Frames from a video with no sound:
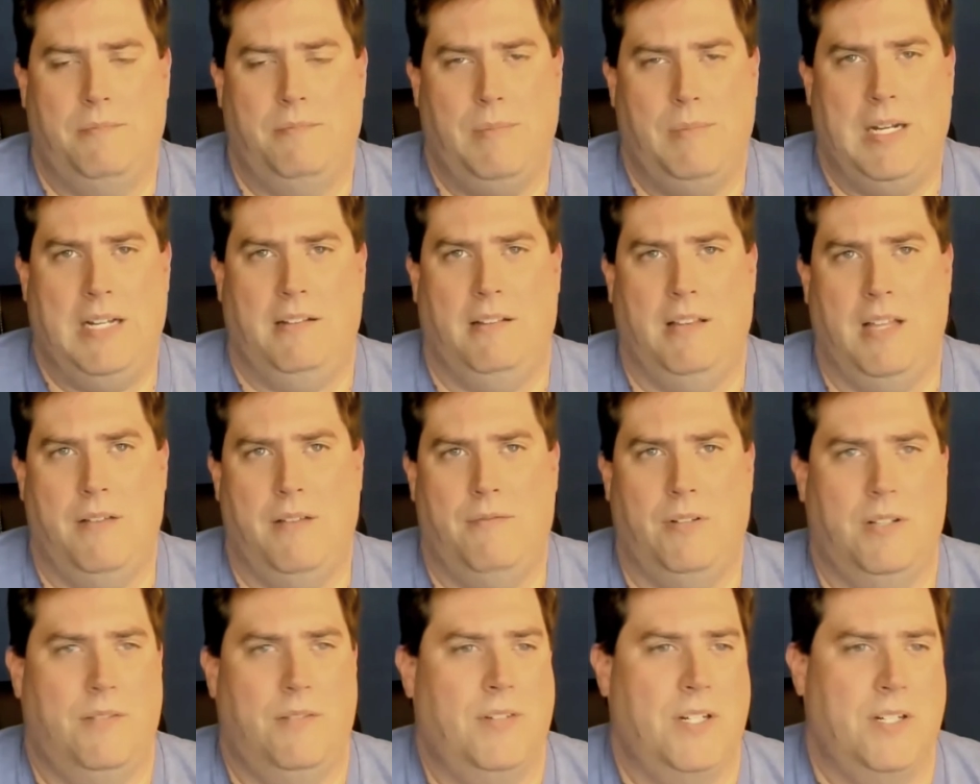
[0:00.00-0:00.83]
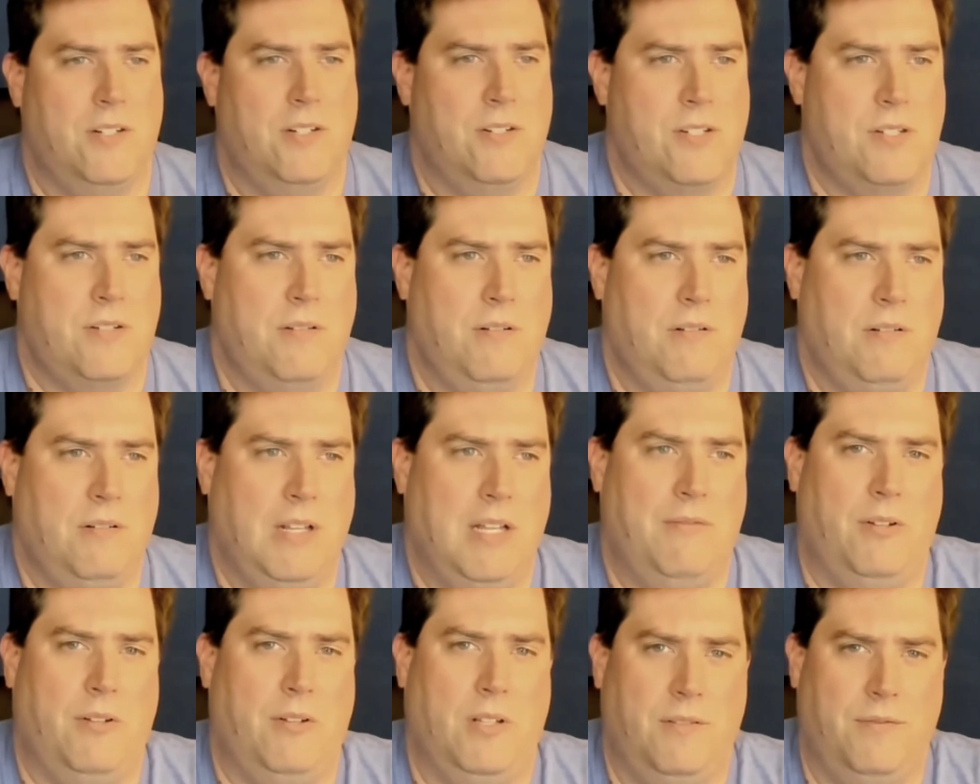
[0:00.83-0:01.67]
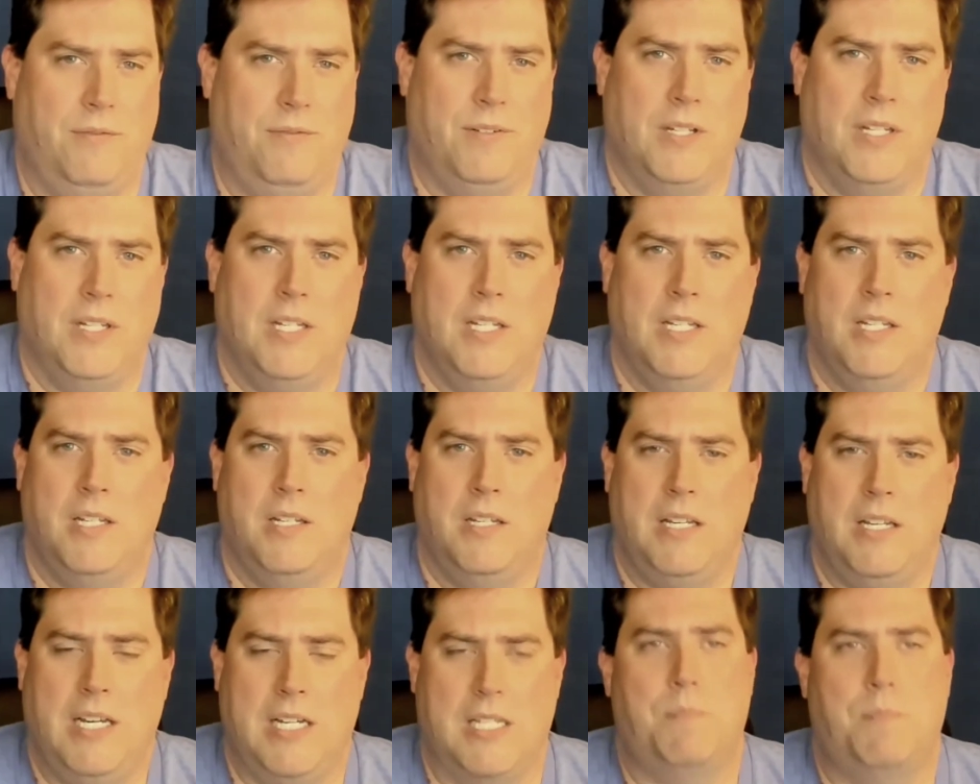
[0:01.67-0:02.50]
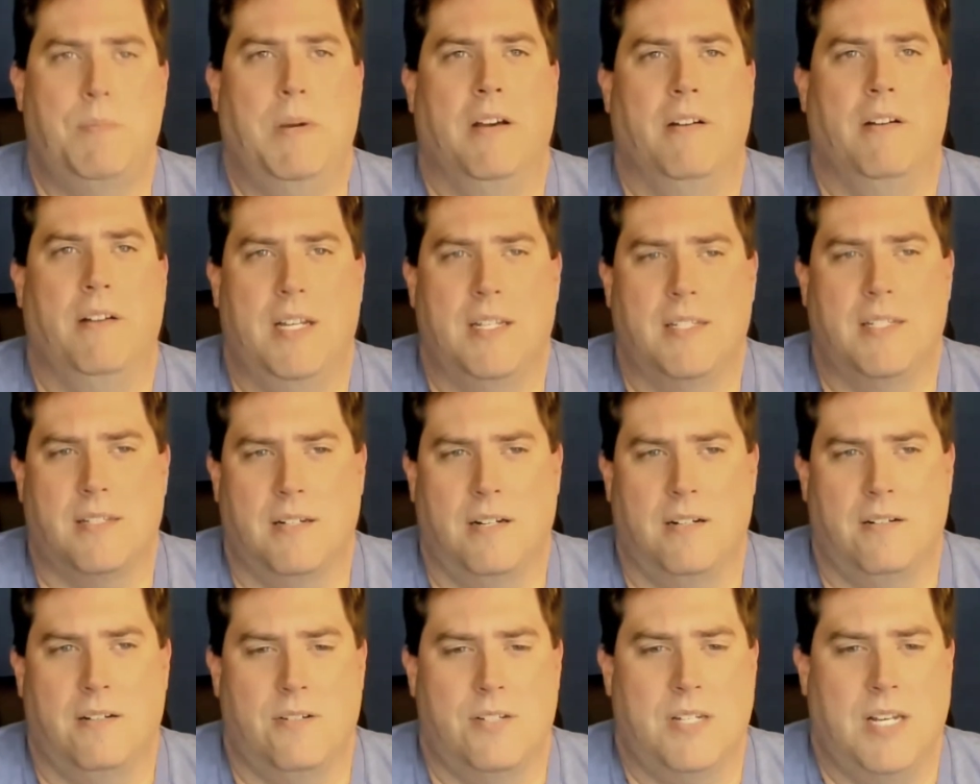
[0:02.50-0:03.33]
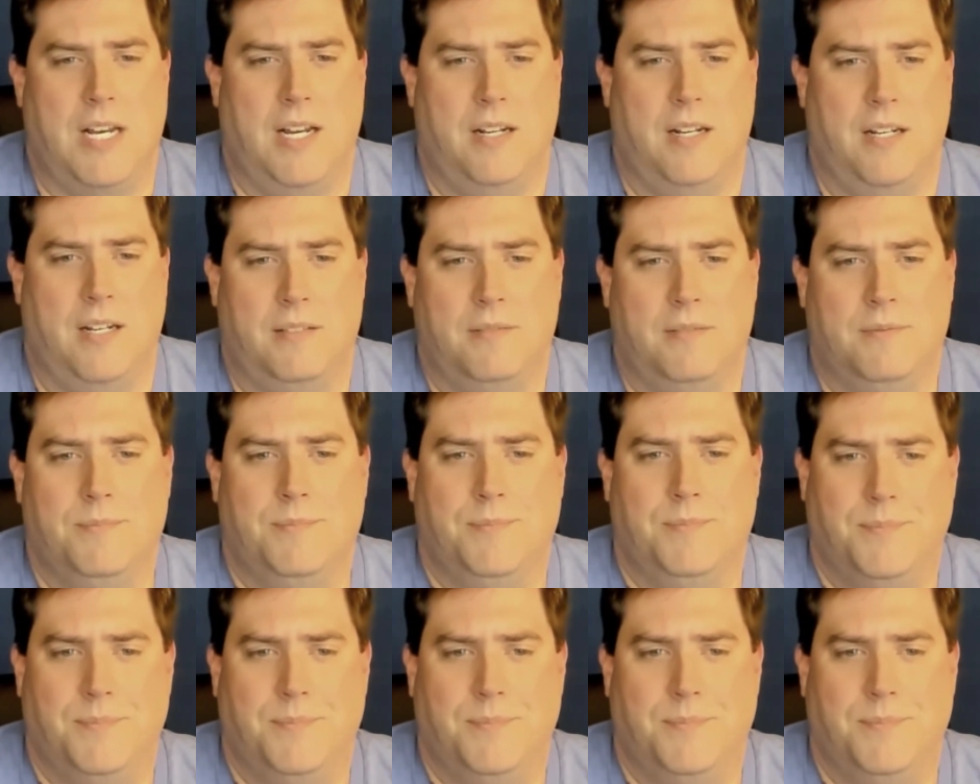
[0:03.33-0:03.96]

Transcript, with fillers: level of experience and understanding.